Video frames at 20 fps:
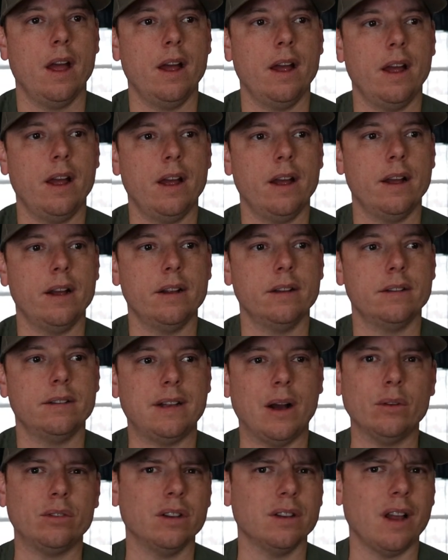And
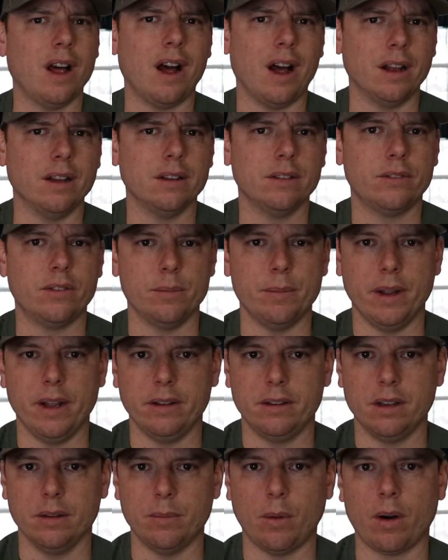that was a lot for
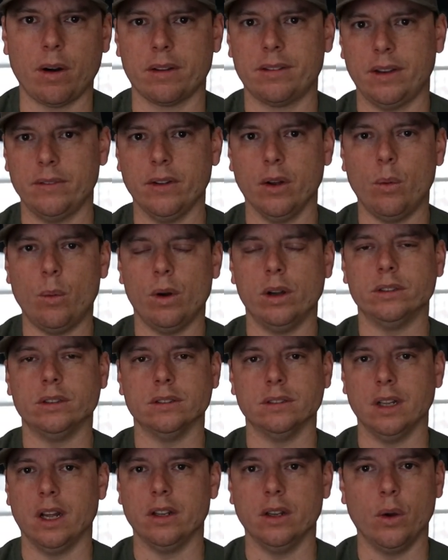me to mark seven
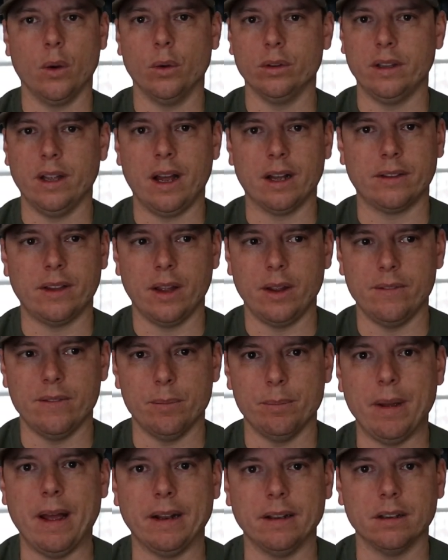questions, not knowing what the heck they
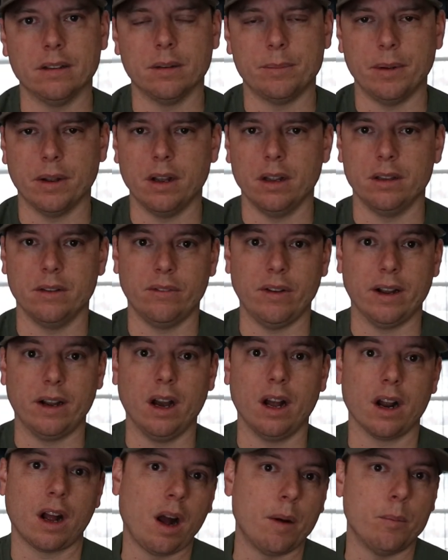even meant. Because if I
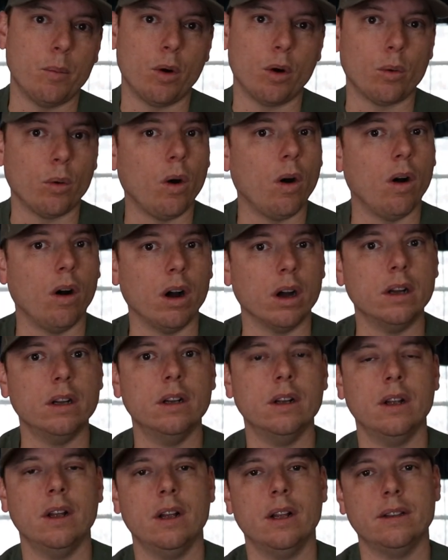got a couple more wrong
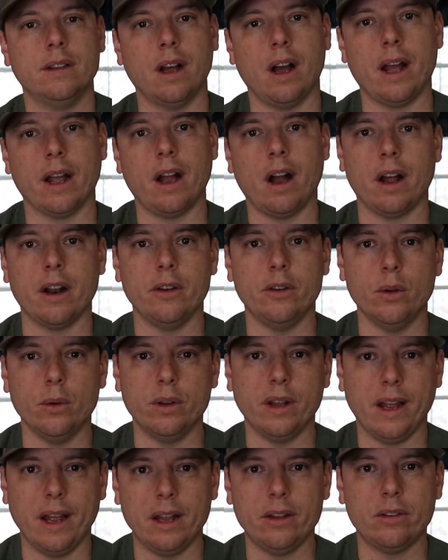that I kind of
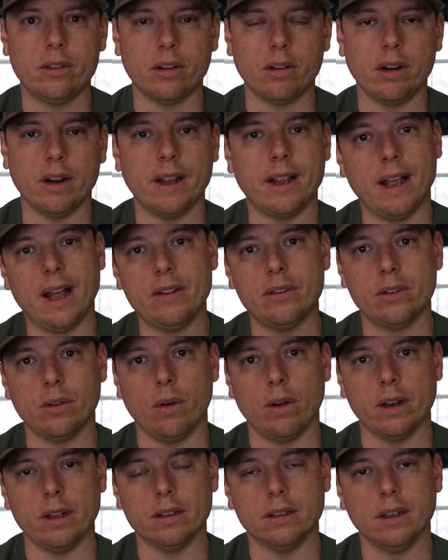knew the answer and guessed
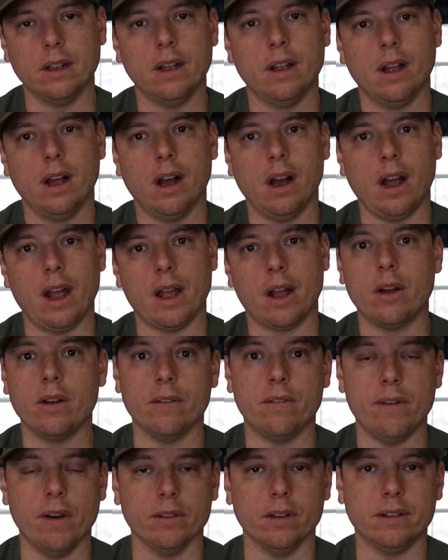on it, I could
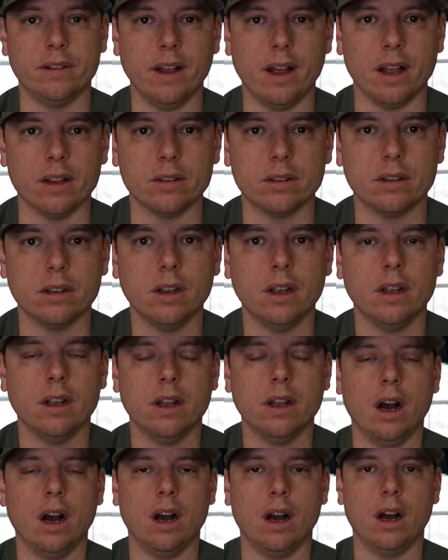have failed the test.
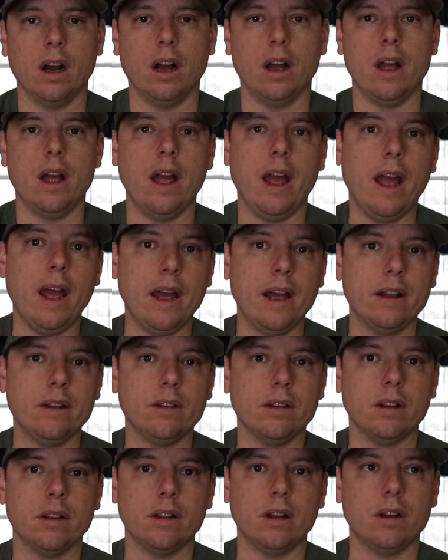Uh,
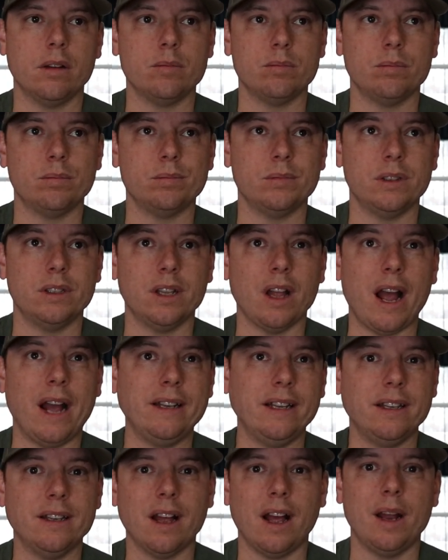and
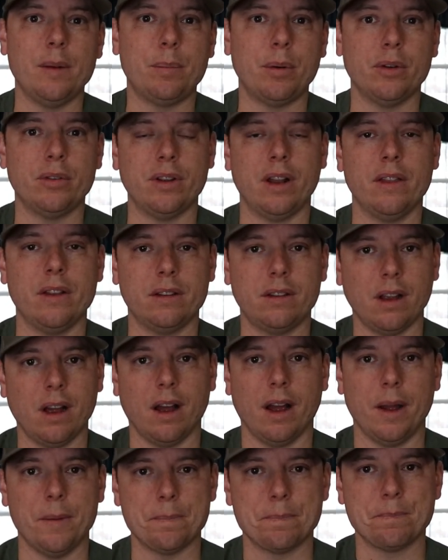ninety-nine percent of the
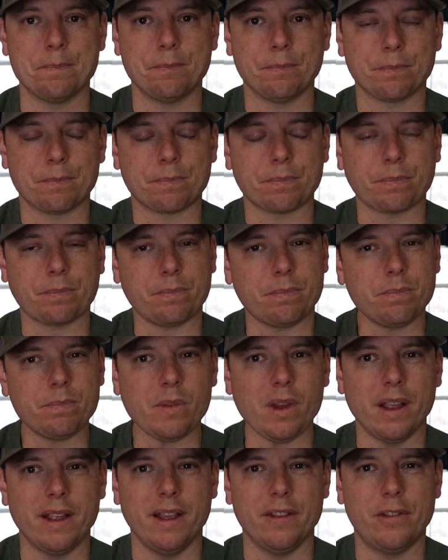time,
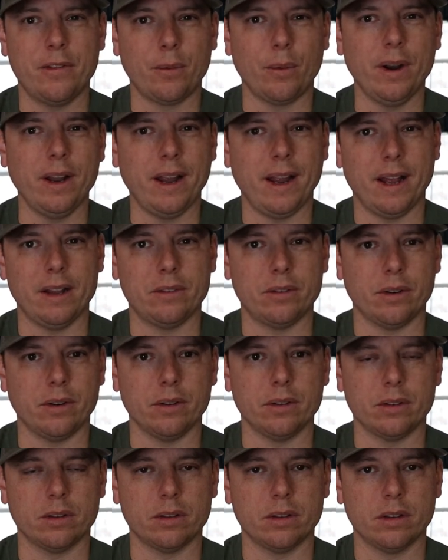you get three
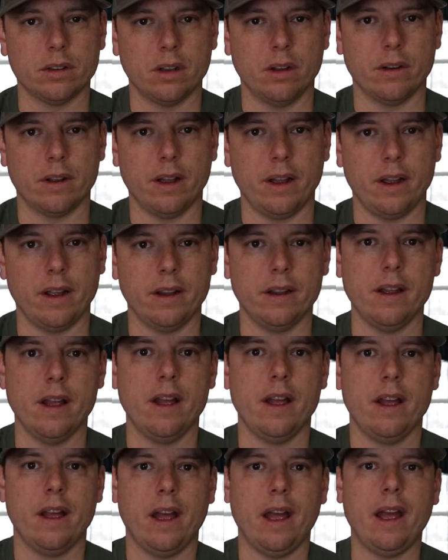answers, okay?
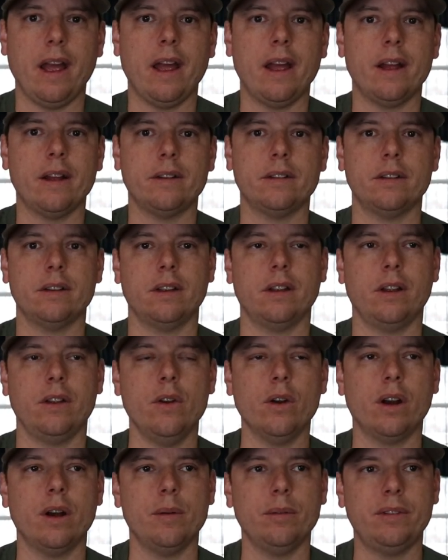And
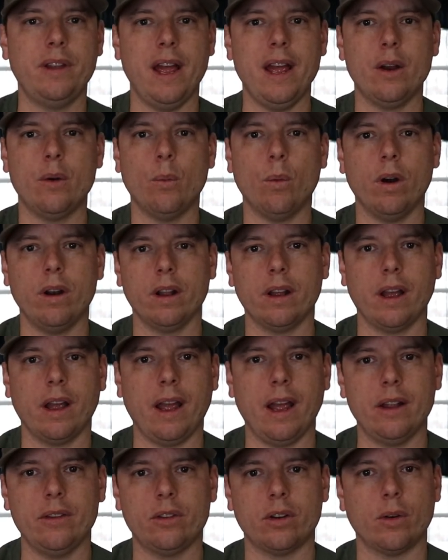you can take one
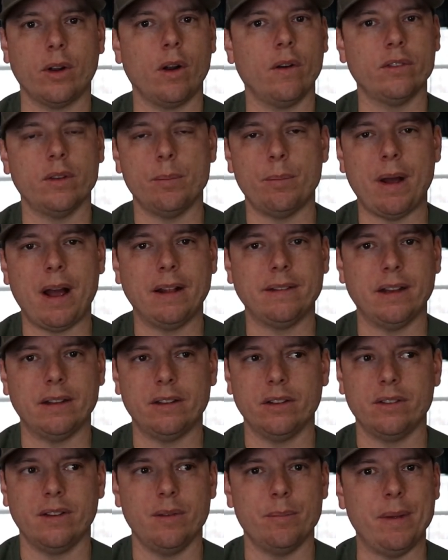answer right off the bat
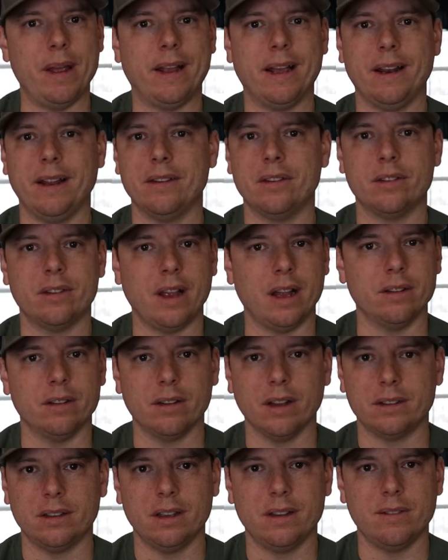that doesn't even make any
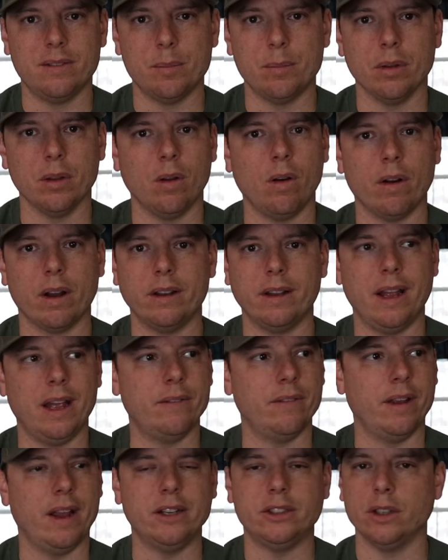sense. Like, doesn't even belong in the
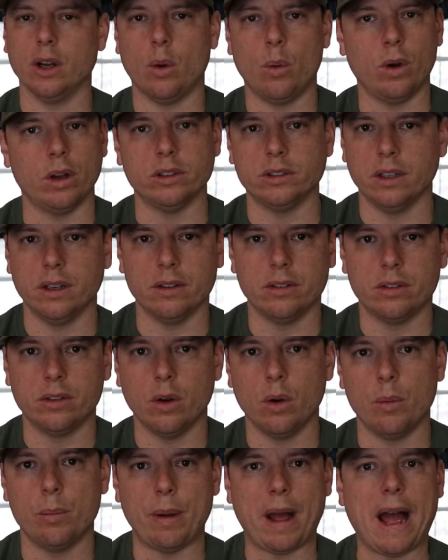aviation question. It's
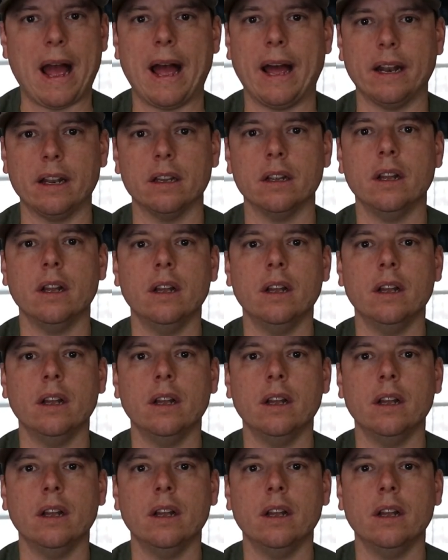so bad.